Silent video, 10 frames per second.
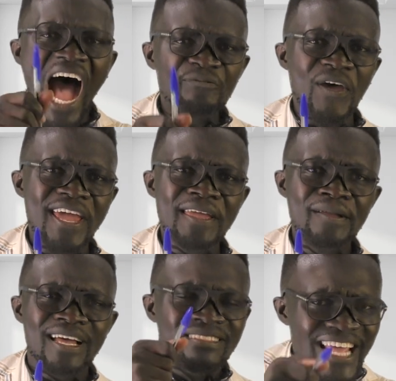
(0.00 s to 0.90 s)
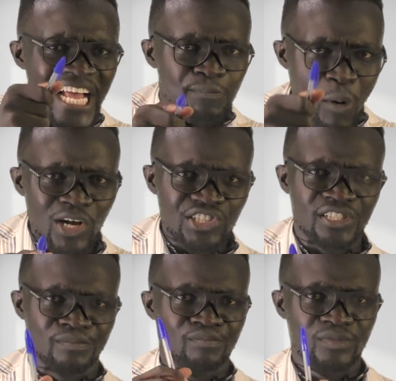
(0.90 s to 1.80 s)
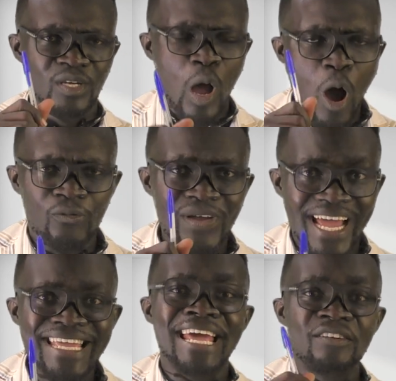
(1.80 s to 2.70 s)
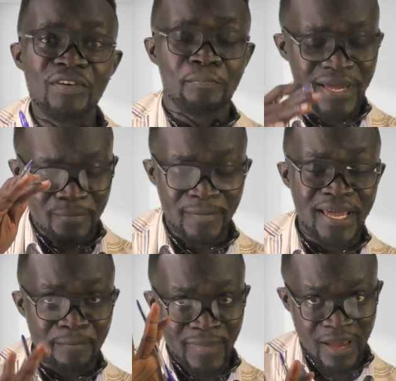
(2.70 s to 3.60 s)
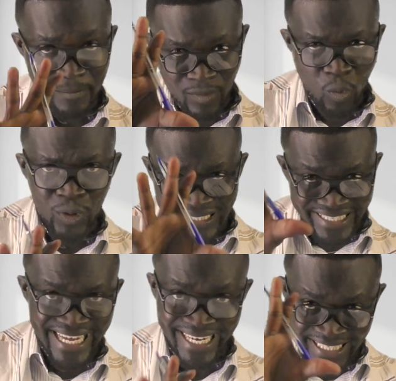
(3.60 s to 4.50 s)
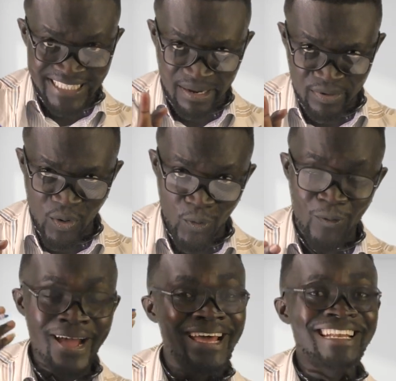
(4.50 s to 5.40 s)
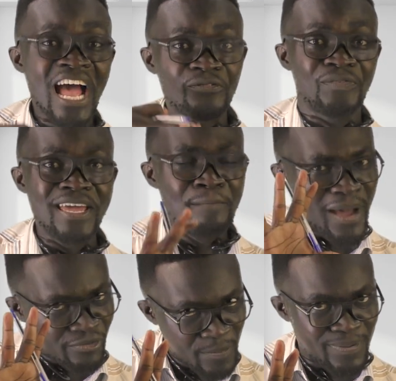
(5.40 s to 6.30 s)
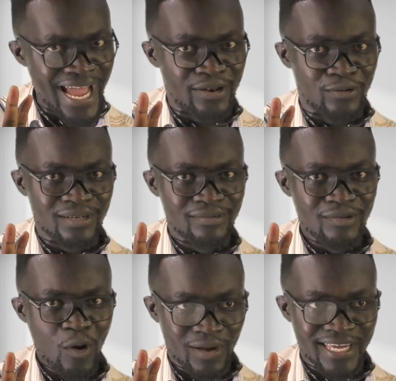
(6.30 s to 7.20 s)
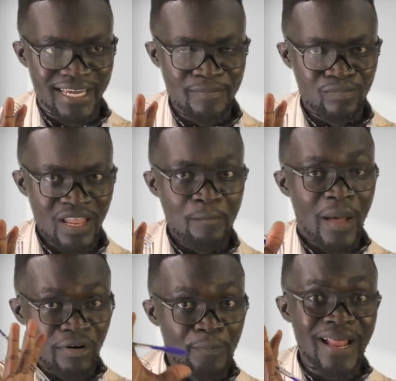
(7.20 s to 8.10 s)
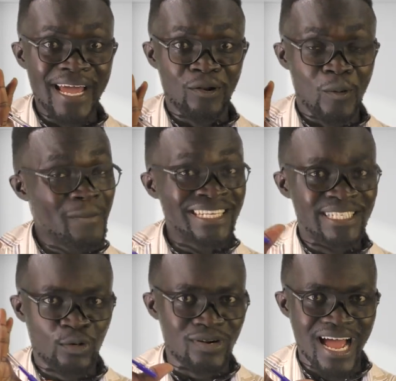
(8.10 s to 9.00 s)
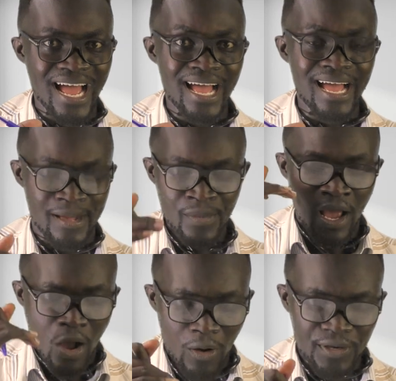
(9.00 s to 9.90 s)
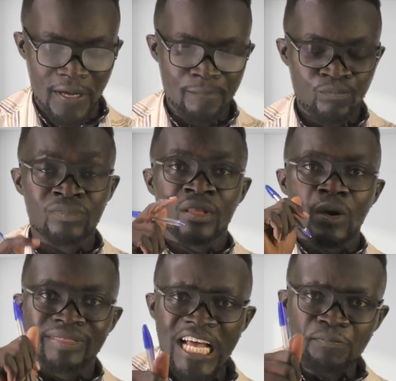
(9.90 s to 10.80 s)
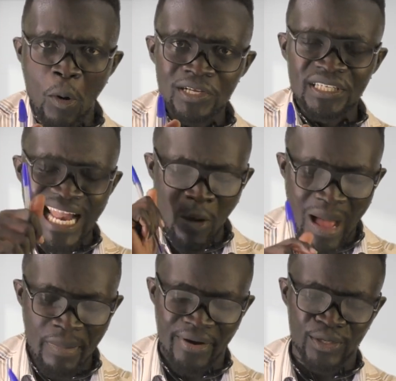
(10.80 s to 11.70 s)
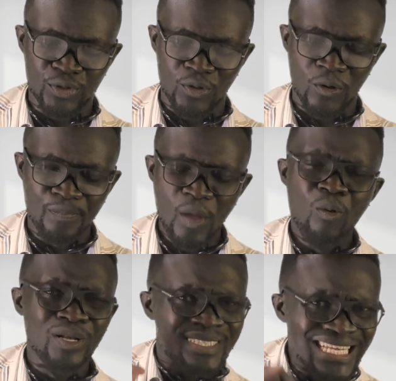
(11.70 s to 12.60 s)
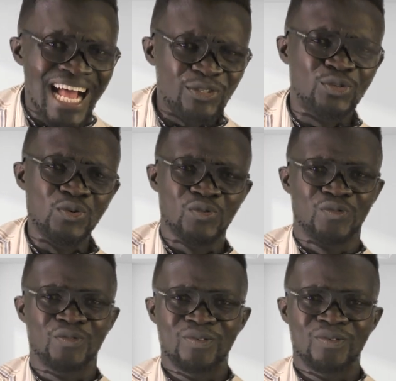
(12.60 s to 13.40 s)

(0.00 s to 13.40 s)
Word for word: after this portion of ayen me me me utie ni nsem no na afei my reply no okay my reply no me nchakura okay this portion ababe henso no osa so